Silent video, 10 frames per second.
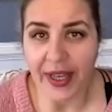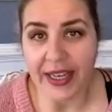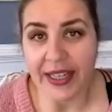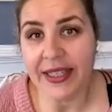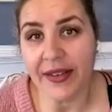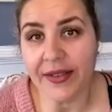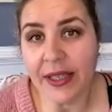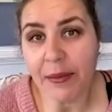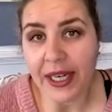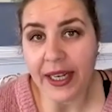And it's tough to
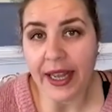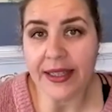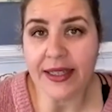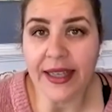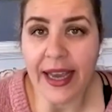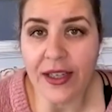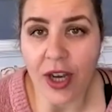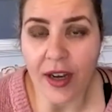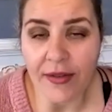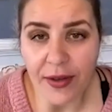compete against a cash
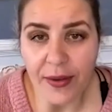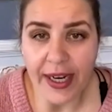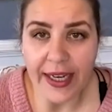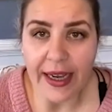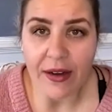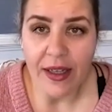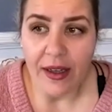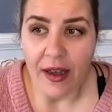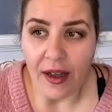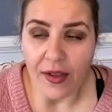offer right now. Yeah.
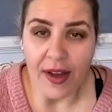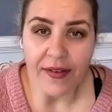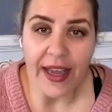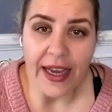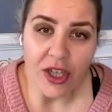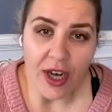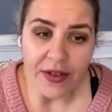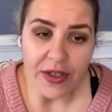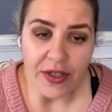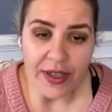A lot of cash
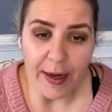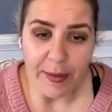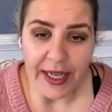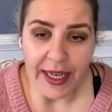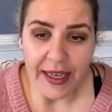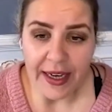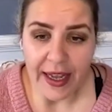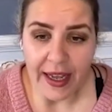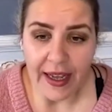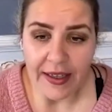offers are coming in,
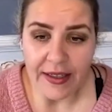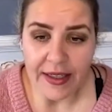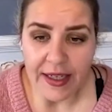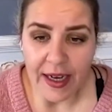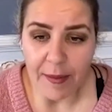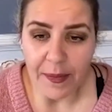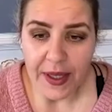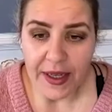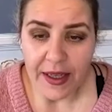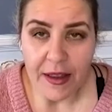and
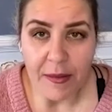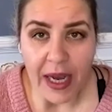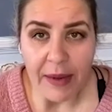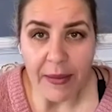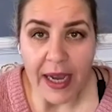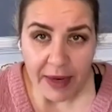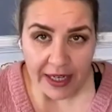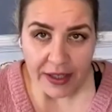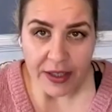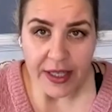my
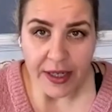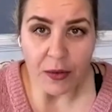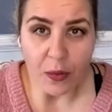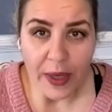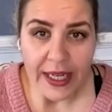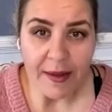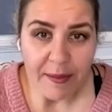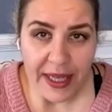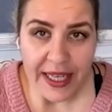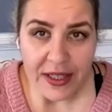buyers that are winning
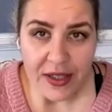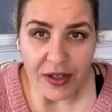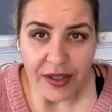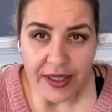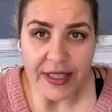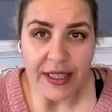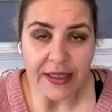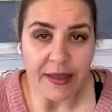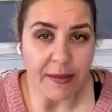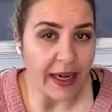bids are
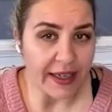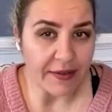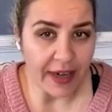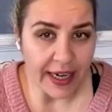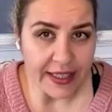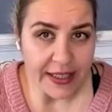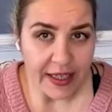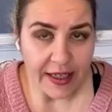listening to my advice.